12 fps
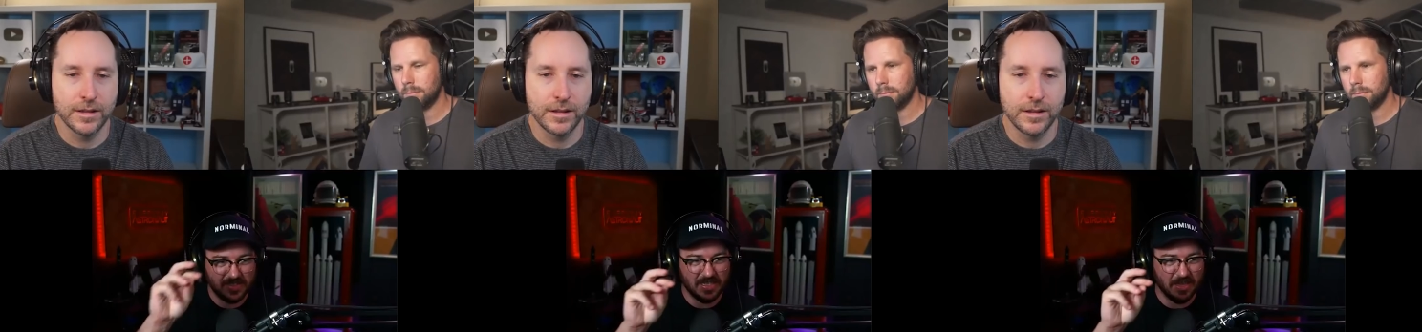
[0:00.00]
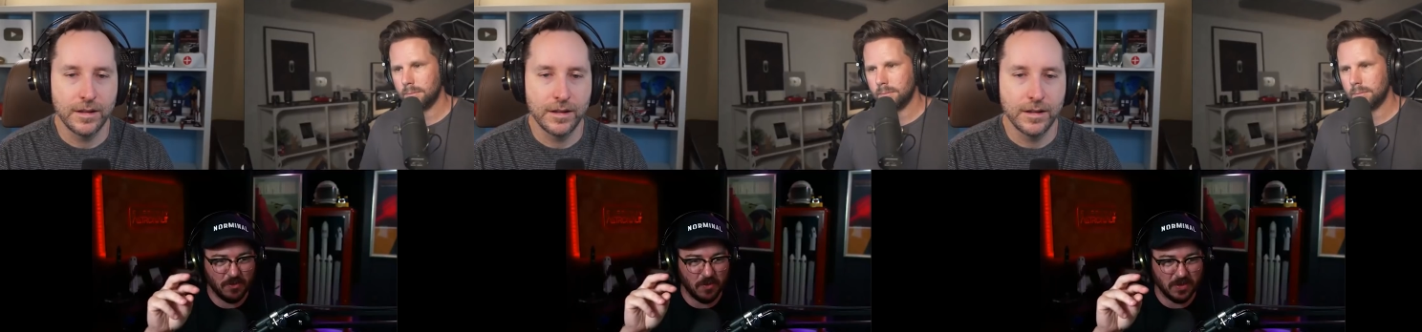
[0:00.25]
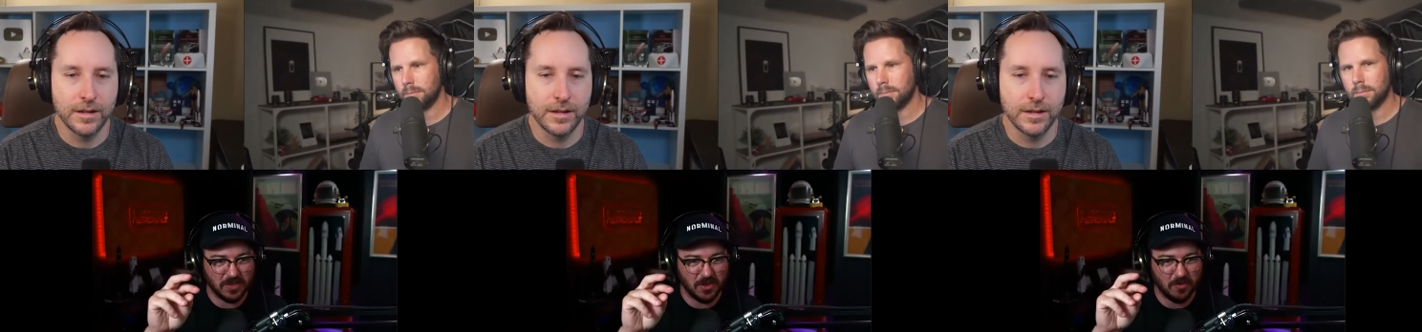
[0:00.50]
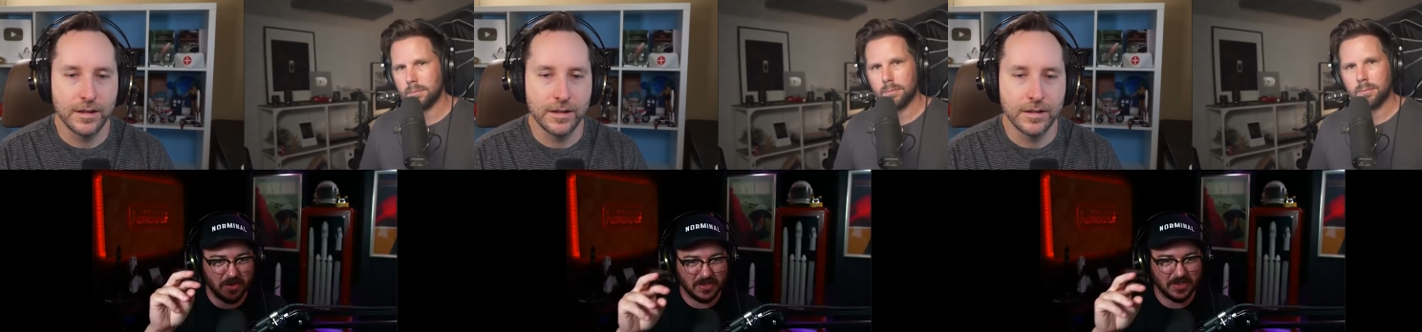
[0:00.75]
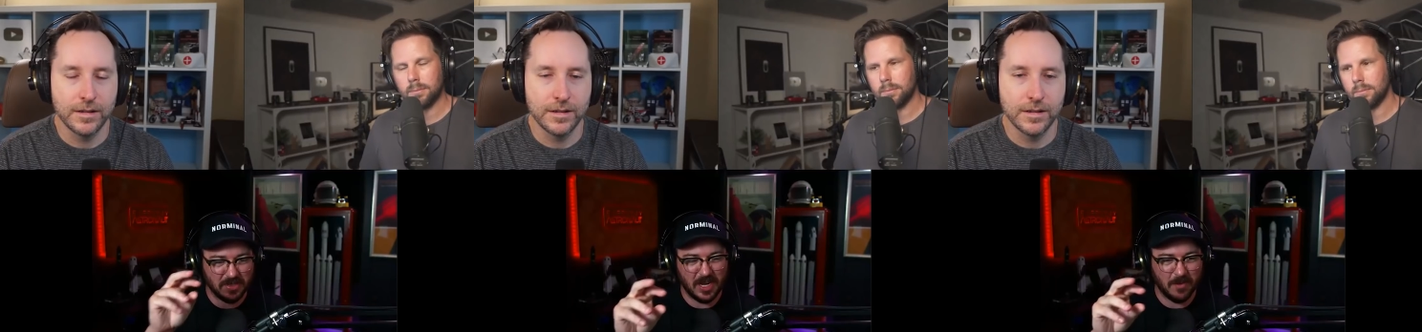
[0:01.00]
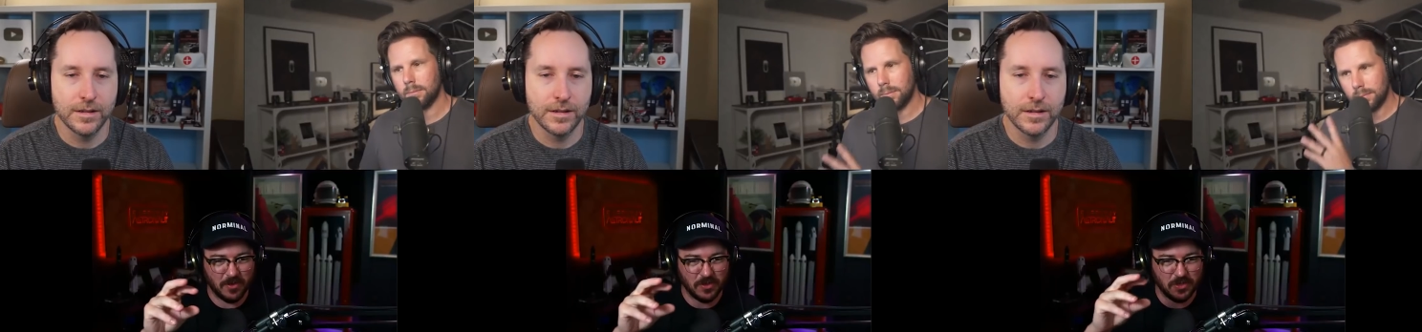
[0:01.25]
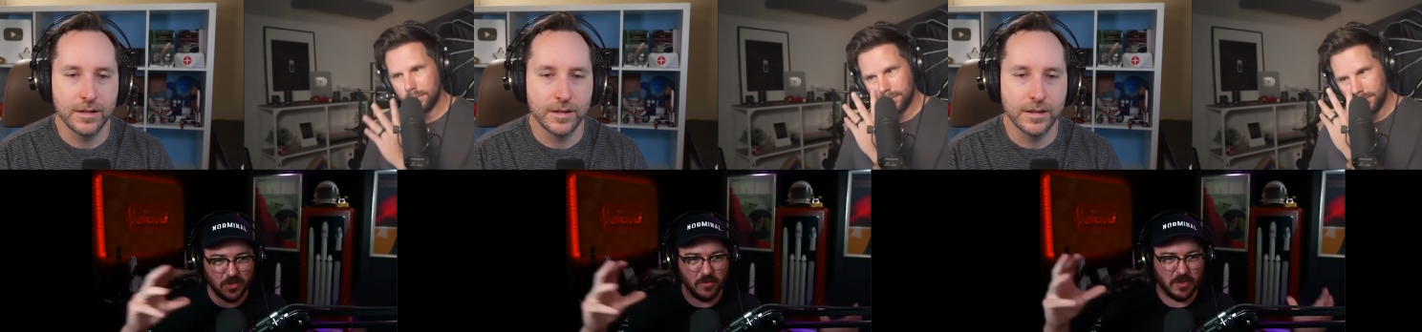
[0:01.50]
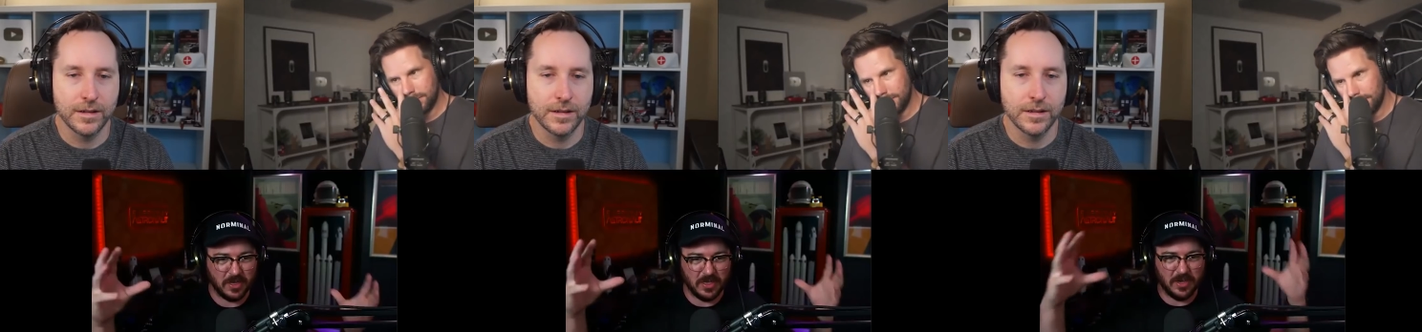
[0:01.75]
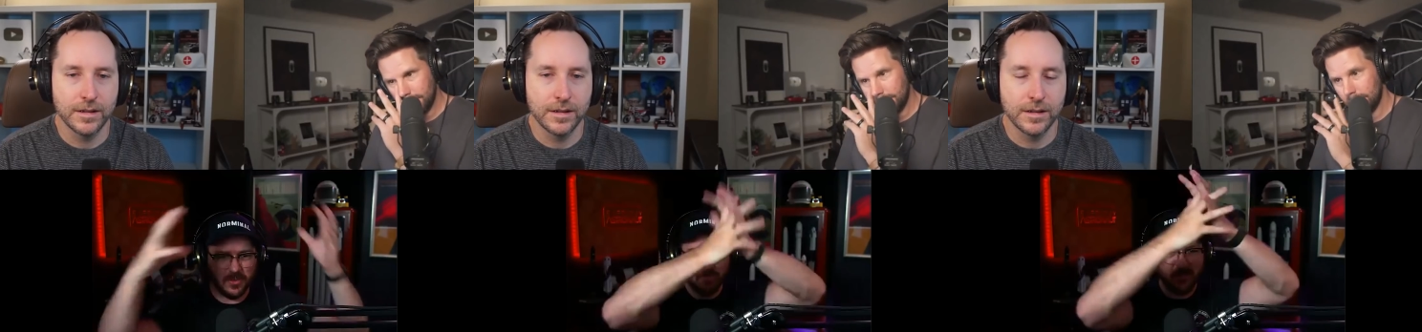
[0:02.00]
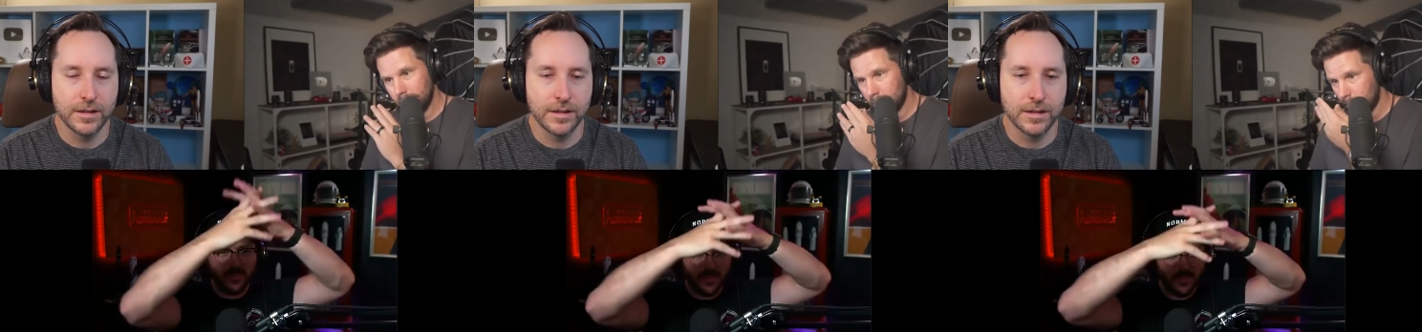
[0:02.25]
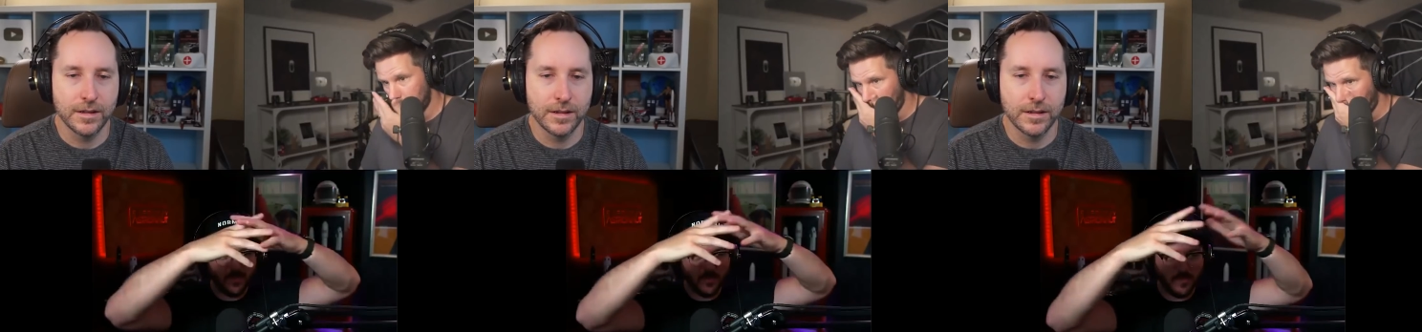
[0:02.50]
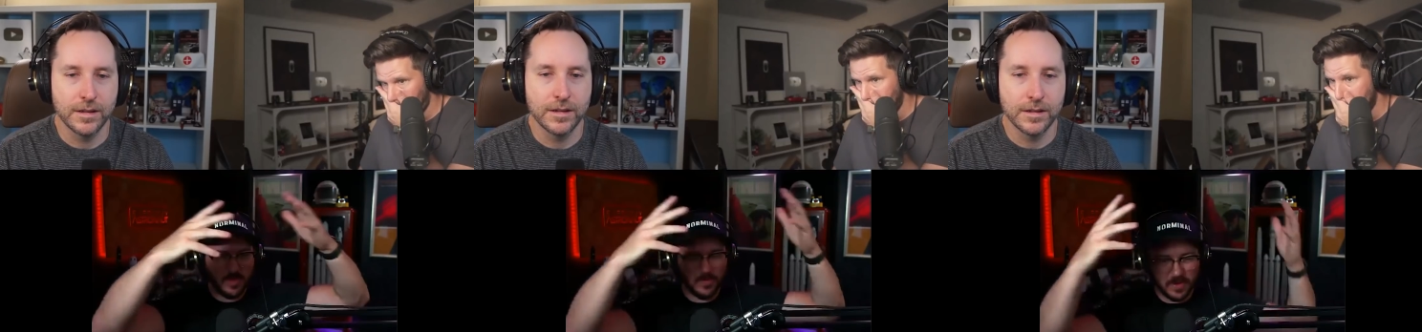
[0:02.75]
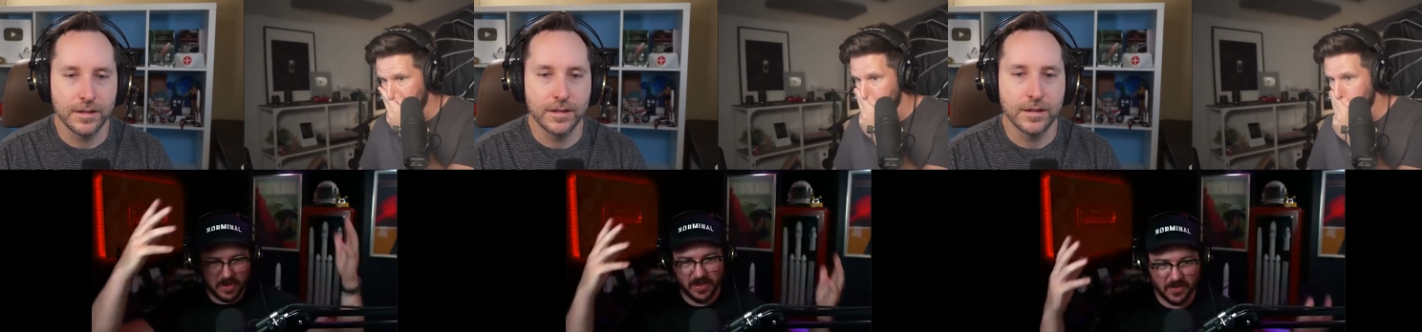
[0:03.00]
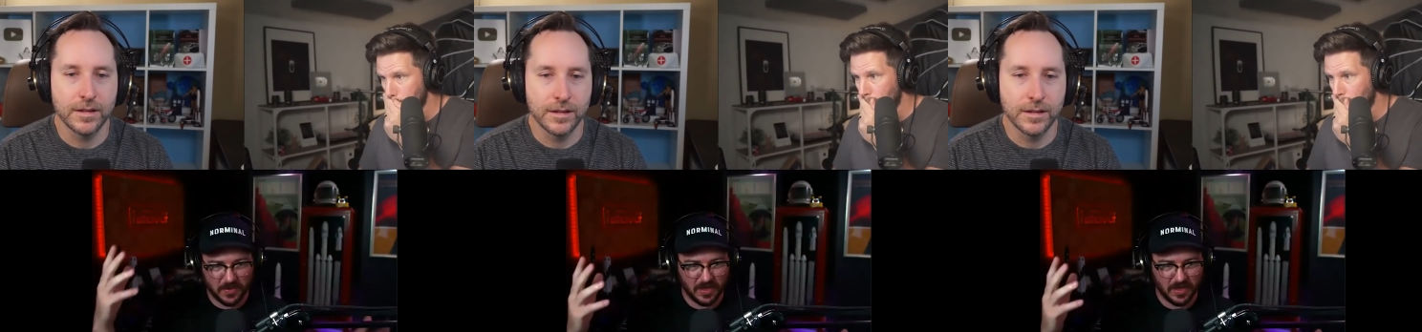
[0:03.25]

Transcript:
Speaker 1: level ones are because the diameter is so big they'd all be running into it.